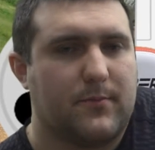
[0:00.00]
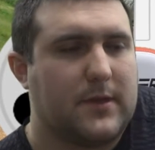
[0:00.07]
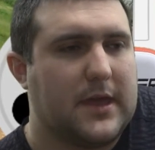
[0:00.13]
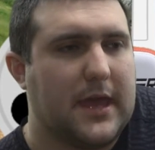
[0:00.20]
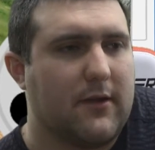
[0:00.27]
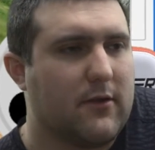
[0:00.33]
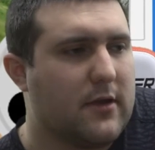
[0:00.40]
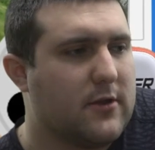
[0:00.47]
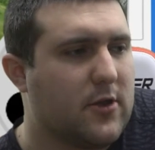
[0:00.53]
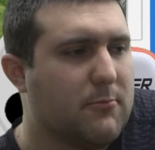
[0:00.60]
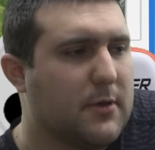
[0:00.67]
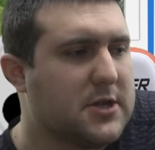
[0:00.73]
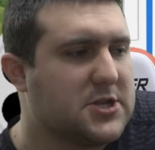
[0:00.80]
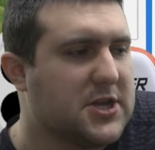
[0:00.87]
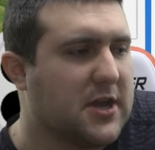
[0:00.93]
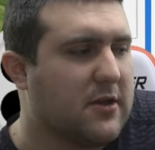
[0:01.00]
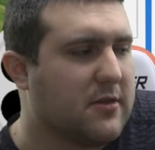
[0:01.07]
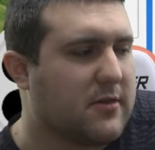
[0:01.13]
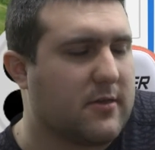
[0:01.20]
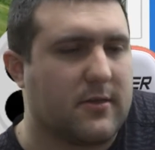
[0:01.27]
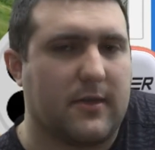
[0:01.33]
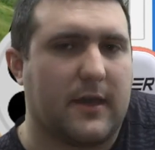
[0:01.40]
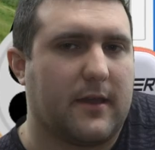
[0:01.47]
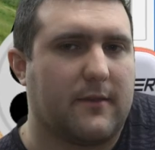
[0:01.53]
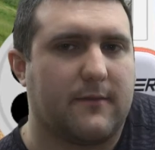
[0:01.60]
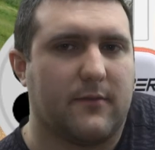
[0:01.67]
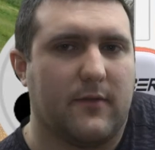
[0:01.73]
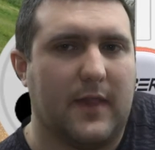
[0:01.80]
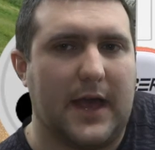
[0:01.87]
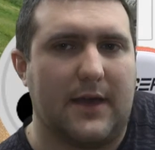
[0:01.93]
can't really do much else
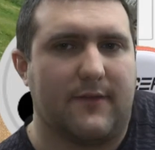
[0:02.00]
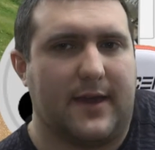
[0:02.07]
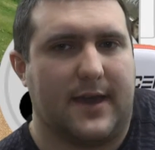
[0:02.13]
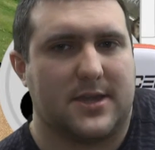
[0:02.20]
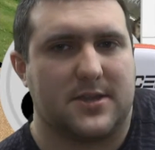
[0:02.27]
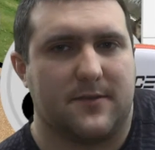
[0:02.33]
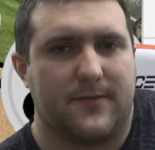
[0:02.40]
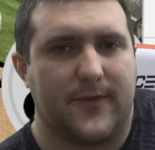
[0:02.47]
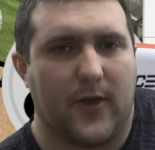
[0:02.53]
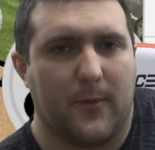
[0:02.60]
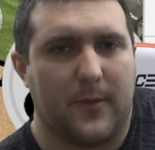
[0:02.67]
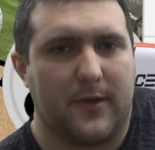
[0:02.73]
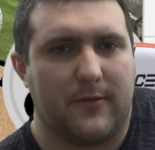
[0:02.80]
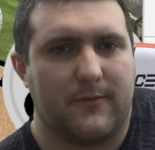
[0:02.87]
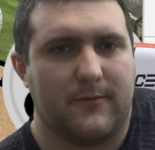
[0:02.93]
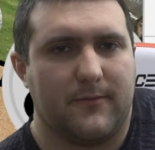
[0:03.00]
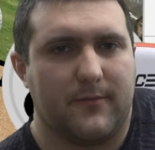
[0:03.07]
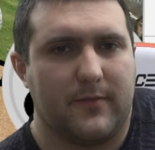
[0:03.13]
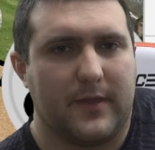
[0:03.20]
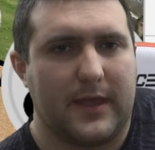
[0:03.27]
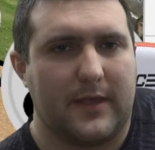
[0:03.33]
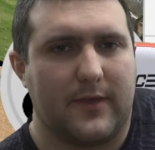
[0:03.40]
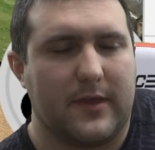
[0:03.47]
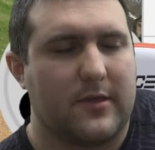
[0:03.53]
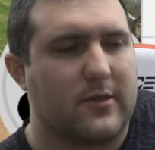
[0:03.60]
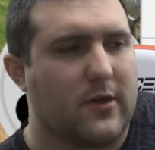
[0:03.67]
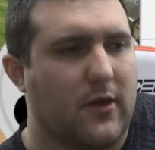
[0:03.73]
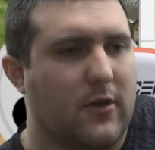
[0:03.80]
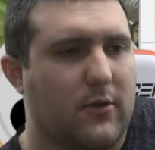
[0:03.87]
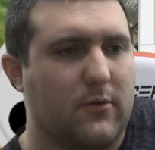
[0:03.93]
like live action filming lately,
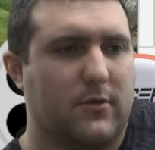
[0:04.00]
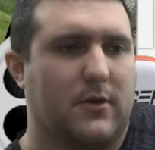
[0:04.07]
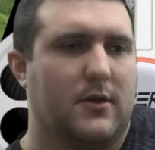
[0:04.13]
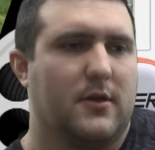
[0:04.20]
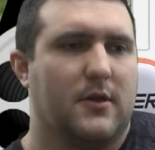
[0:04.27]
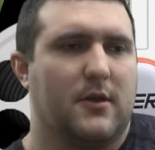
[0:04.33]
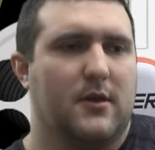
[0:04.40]
so